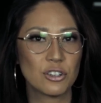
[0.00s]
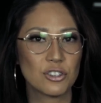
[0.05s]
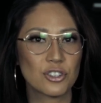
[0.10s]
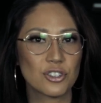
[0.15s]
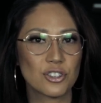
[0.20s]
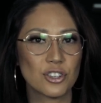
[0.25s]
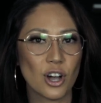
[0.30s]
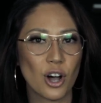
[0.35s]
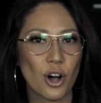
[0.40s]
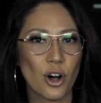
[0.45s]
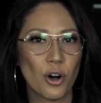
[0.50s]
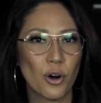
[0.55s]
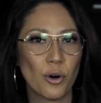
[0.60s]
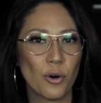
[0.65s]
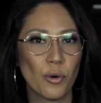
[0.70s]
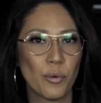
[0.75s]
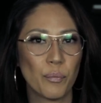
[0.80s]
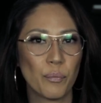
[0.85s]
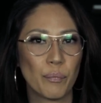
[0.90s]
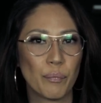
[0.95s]

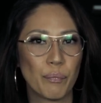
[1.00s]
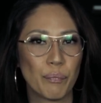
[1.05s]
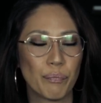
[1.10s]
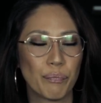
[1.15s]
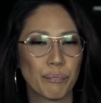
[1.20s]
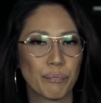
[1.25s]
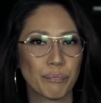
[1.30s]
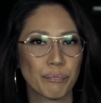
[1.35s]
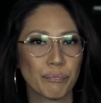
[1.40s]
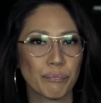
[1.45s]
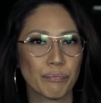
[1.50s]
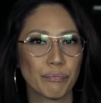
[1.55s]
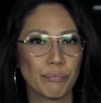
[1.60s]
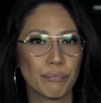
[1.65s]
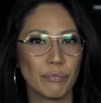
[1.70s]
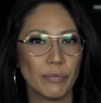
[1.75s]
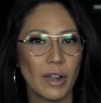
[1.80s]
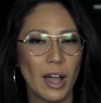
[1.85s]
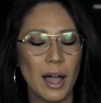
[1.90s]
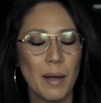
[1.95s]
So
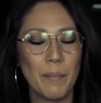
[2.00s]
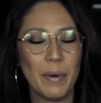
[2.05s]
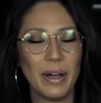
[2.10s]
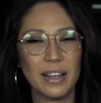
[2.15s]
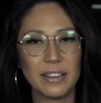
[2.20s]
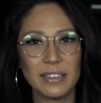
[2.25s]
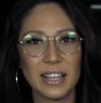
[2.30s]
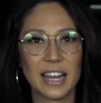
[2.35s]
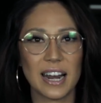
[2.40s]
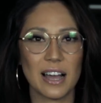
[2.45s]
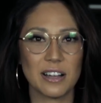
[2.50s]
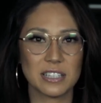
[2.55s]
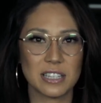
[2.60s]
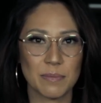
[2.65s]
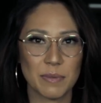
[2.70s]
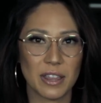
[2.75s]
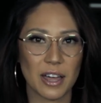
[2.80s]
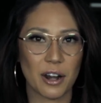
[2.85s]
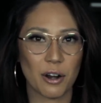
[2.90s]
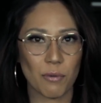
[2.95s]
I might let out
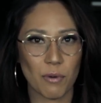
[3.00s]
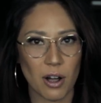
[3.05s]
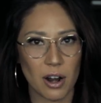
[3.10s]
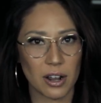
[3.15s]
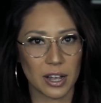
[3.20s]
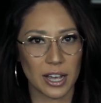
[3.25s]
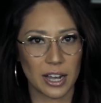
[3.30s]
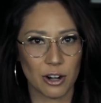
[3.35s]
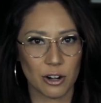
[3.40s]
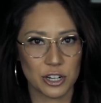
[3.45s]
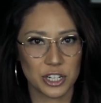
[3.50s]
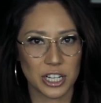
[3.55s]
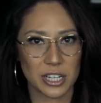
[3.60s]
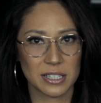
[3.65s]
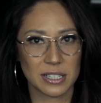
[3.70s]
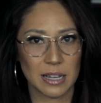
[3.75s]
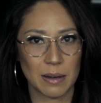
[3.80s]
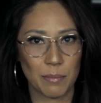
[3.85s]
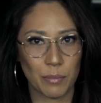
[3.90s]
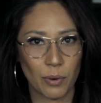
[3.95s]
some of that erotic energy
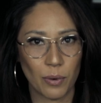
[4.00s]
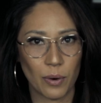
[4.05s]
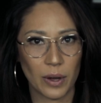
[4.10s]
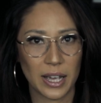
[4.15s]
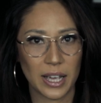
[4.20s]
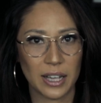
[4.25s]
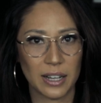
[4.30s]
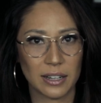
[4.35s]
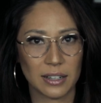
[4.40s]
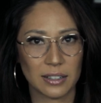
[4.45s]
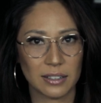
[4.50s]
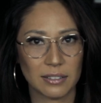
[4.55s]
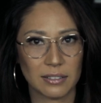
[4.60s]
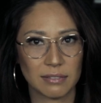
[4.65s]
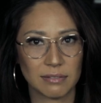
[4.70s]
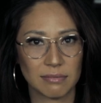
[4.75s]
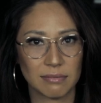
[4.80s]
at some point.